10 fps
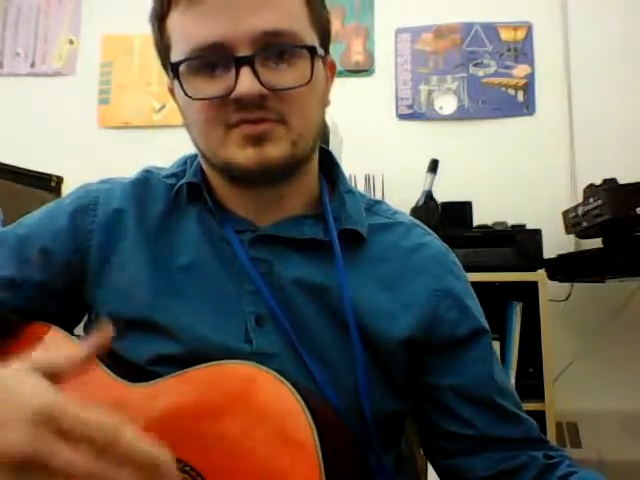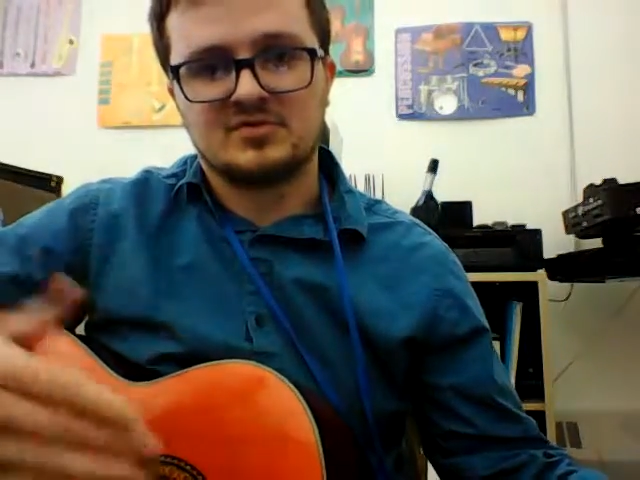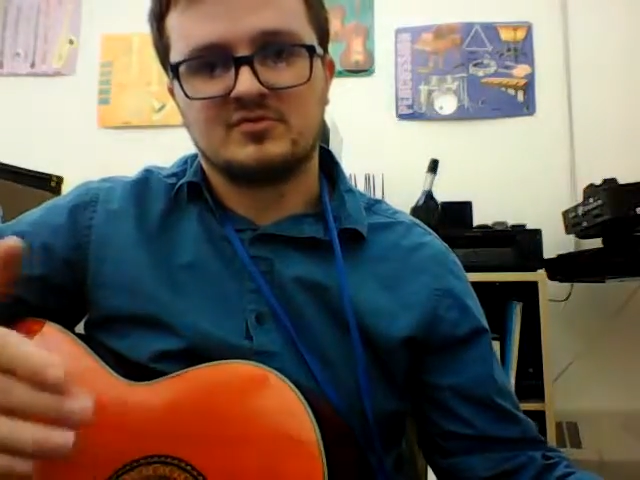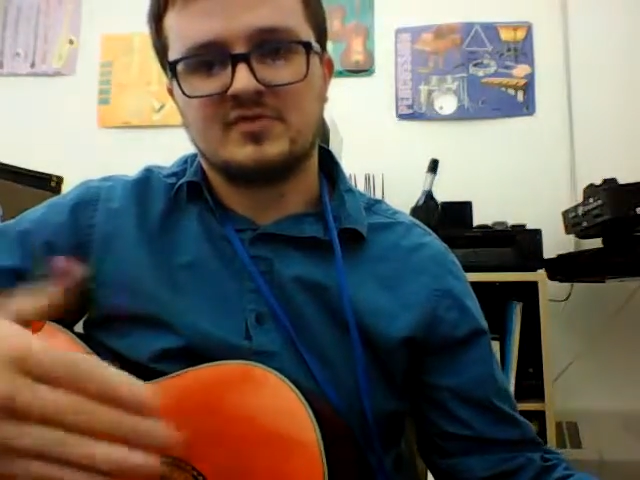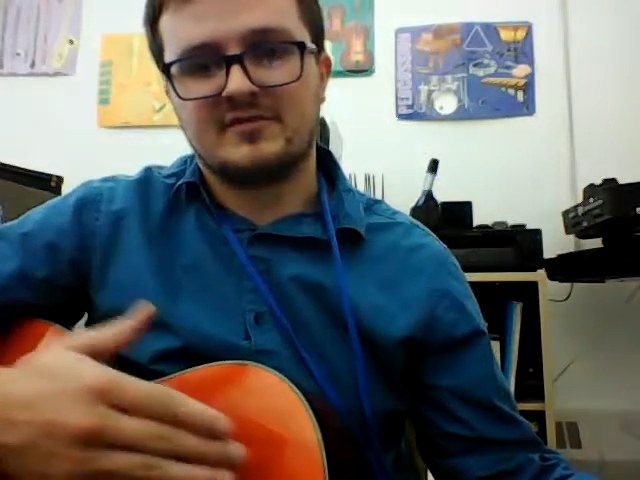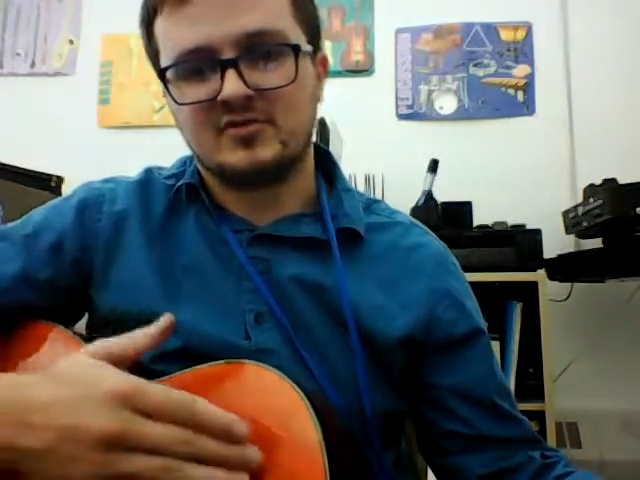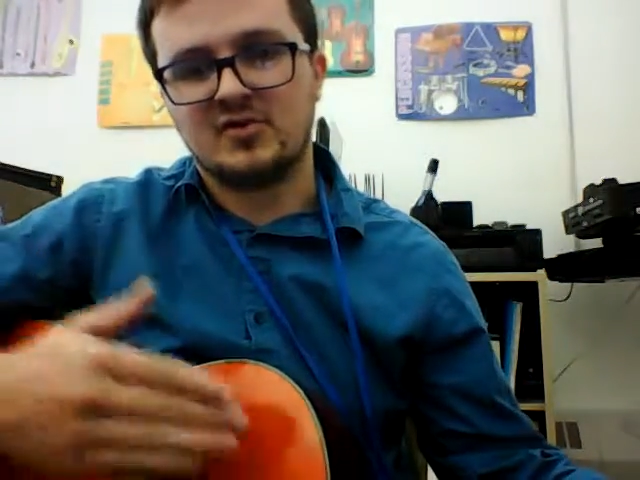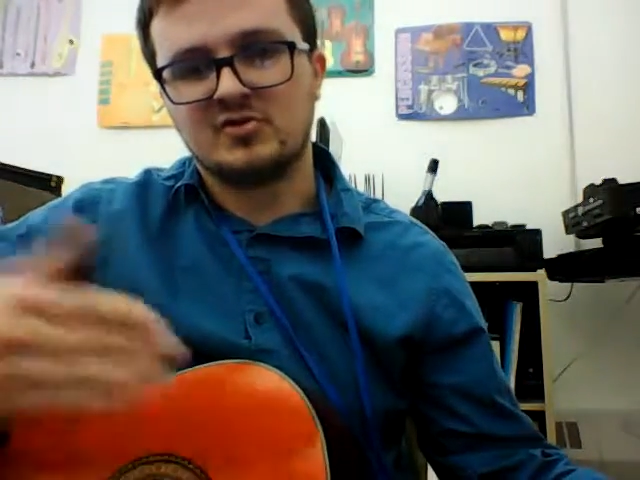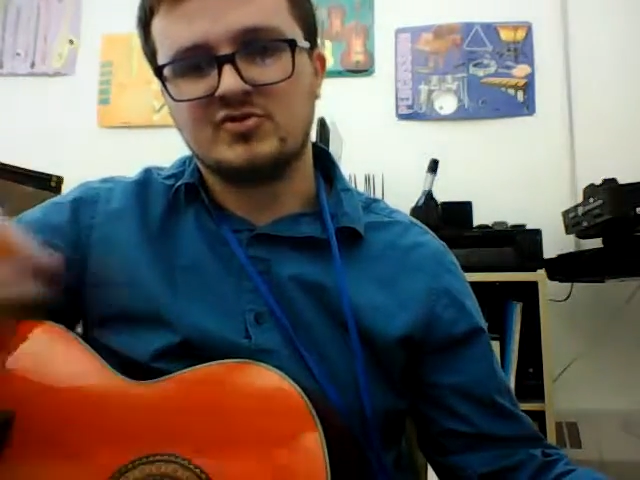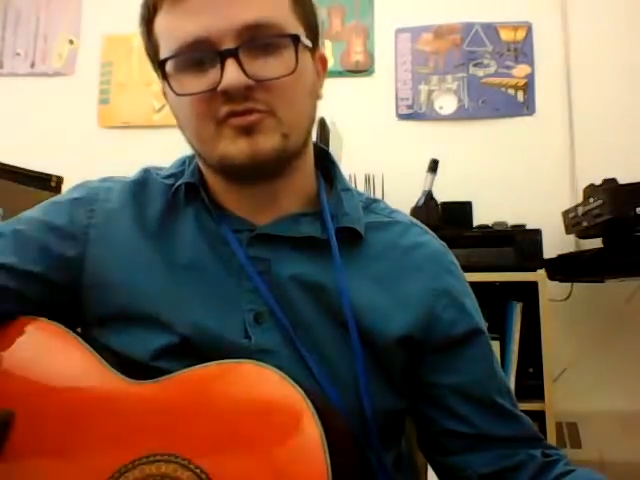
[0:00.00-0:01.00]
So if you
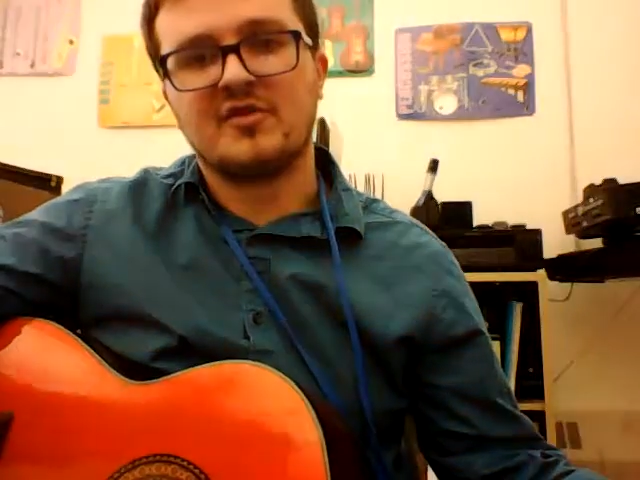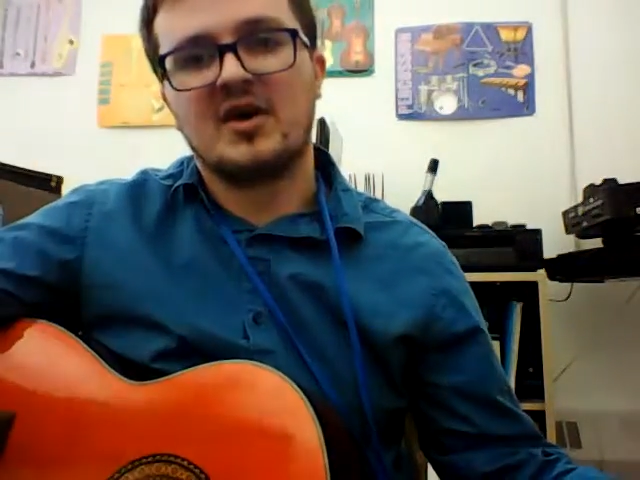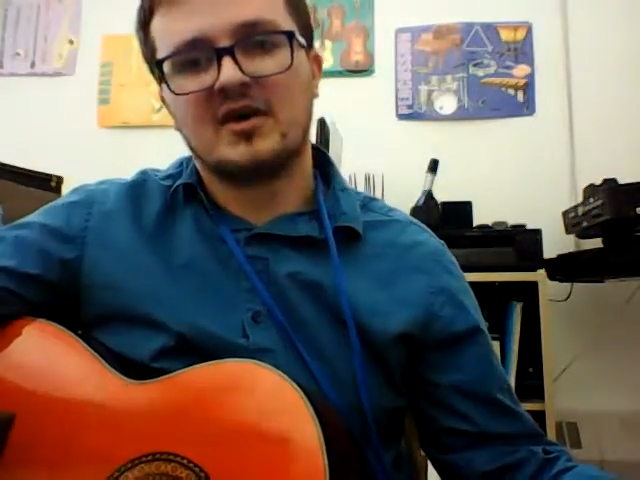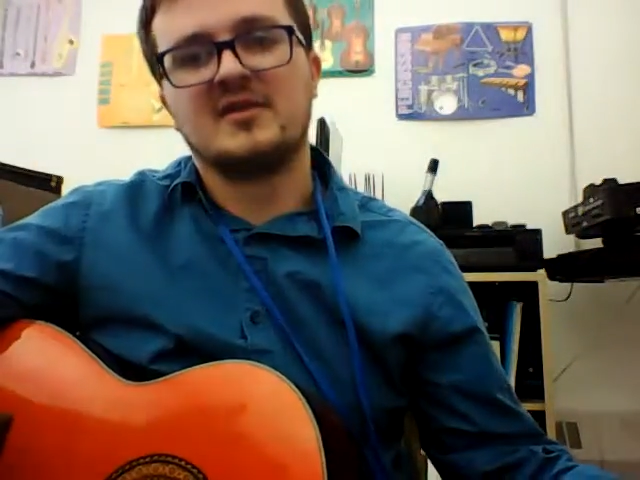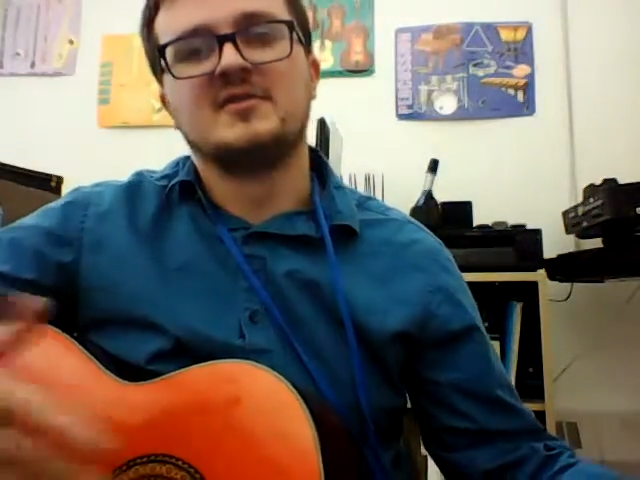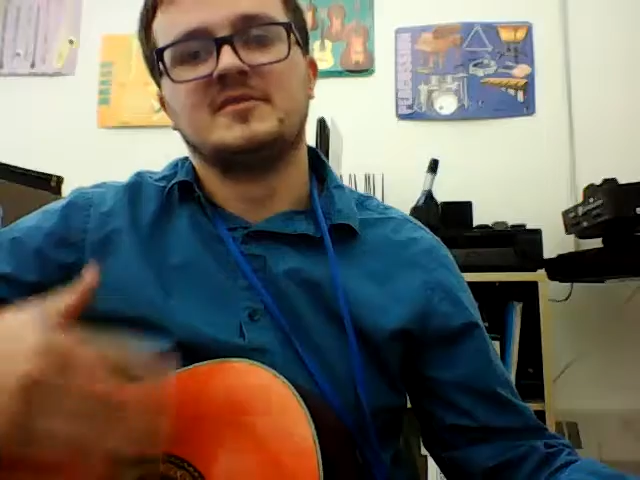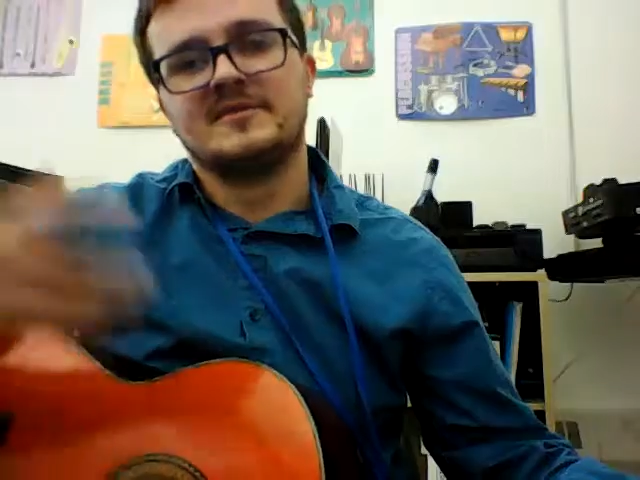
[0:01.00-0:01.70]
go too far,